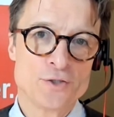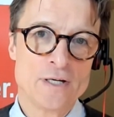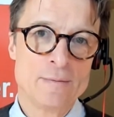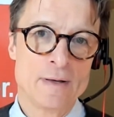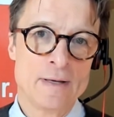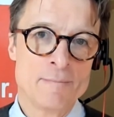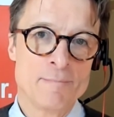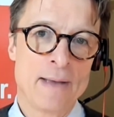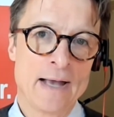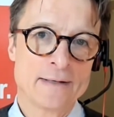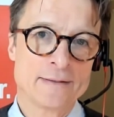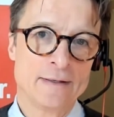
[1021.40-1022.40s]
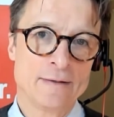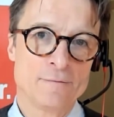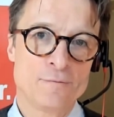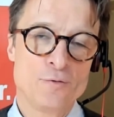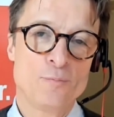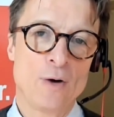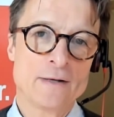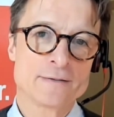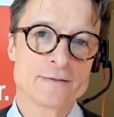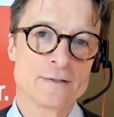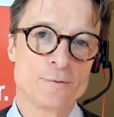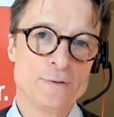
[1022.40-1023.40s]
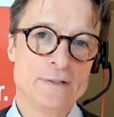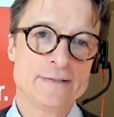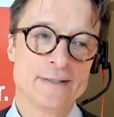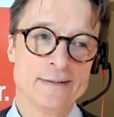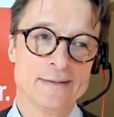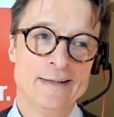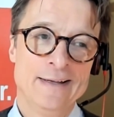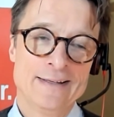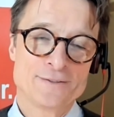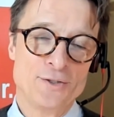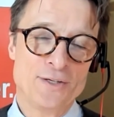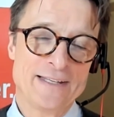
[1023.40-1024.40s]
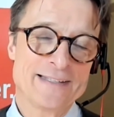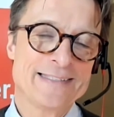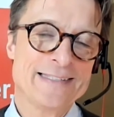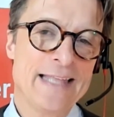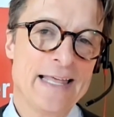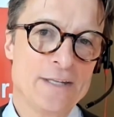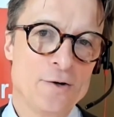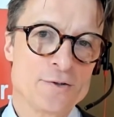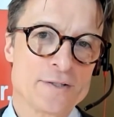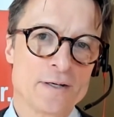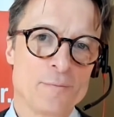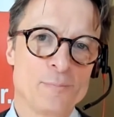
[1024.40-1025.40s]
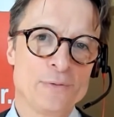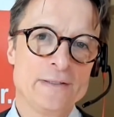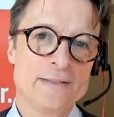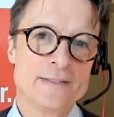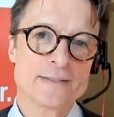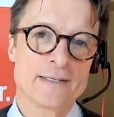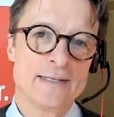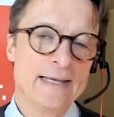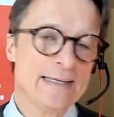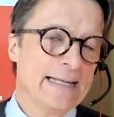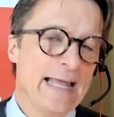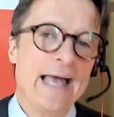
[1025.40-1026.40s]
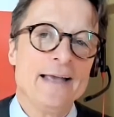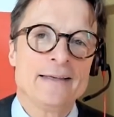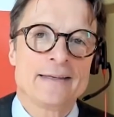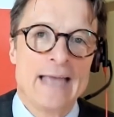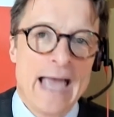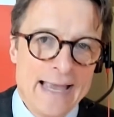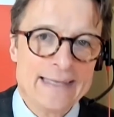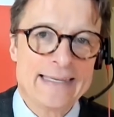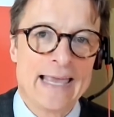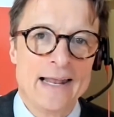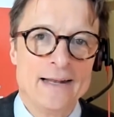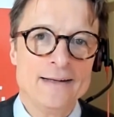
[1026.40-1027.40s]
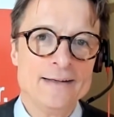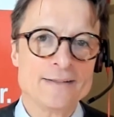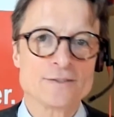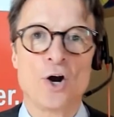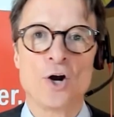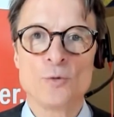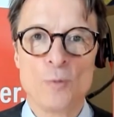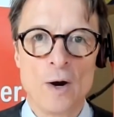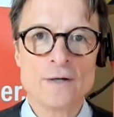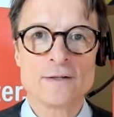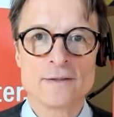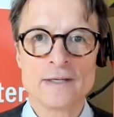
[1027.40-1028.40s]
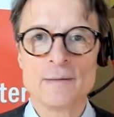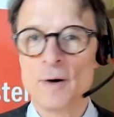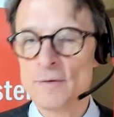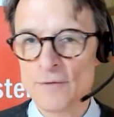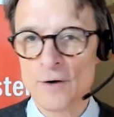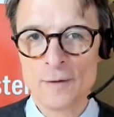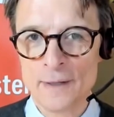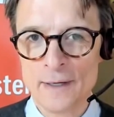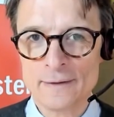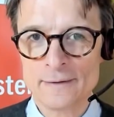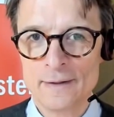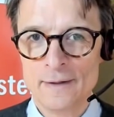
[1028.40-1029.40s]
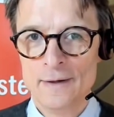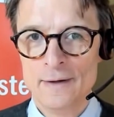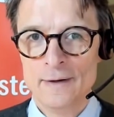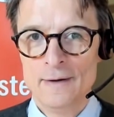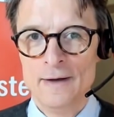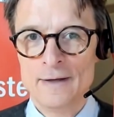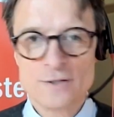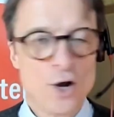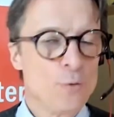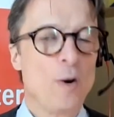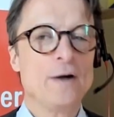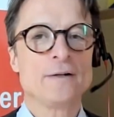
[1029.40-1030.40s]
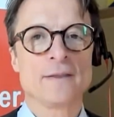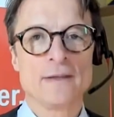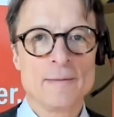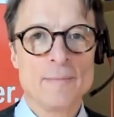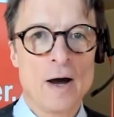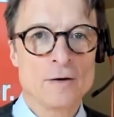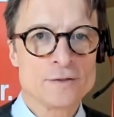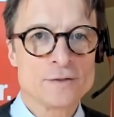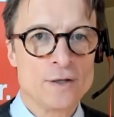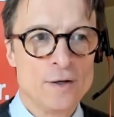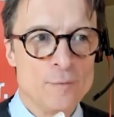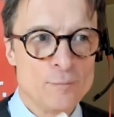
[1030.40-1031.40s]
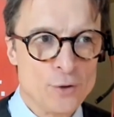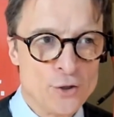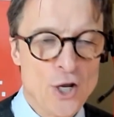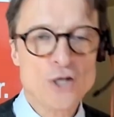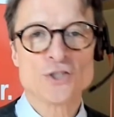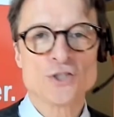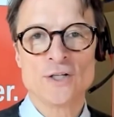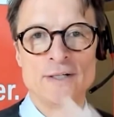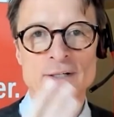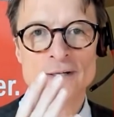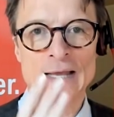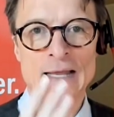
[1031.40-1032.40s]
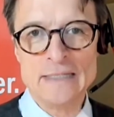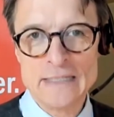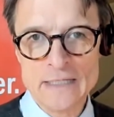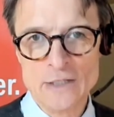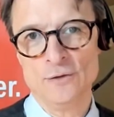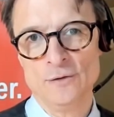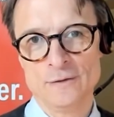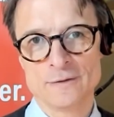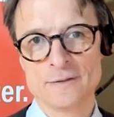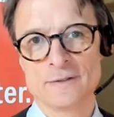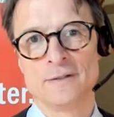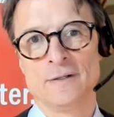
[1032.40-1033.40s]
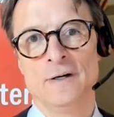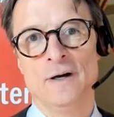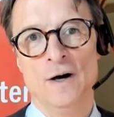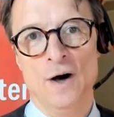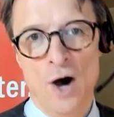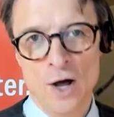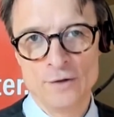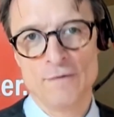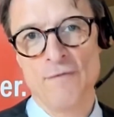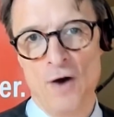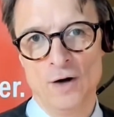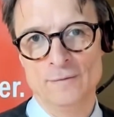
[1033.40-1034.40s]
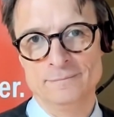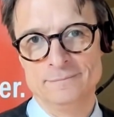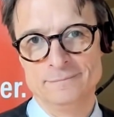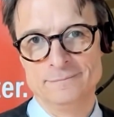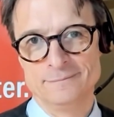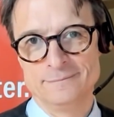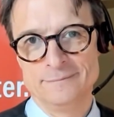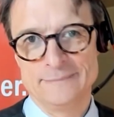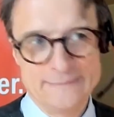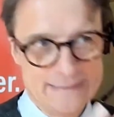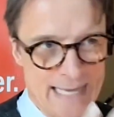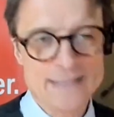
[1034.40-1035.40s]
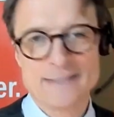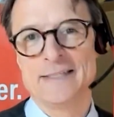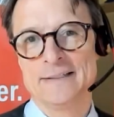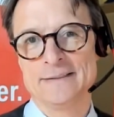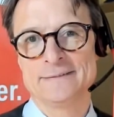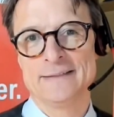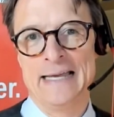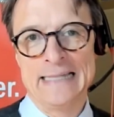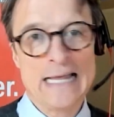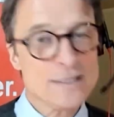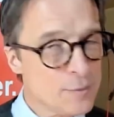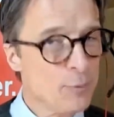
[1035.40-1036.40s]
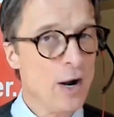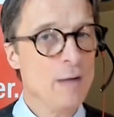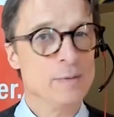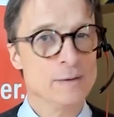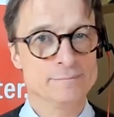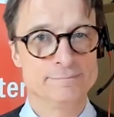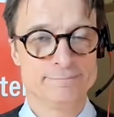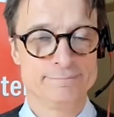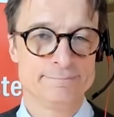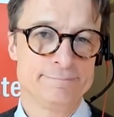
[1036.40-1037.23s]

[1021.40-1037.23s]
regime impacting food prices at retail. So you can see that there's a complete disconnect. And Ag, Ag Canada is hardwired to think about FarmGate. It's hardwired to think hmm. about production and yields on the farm. That's it, and that's a problem.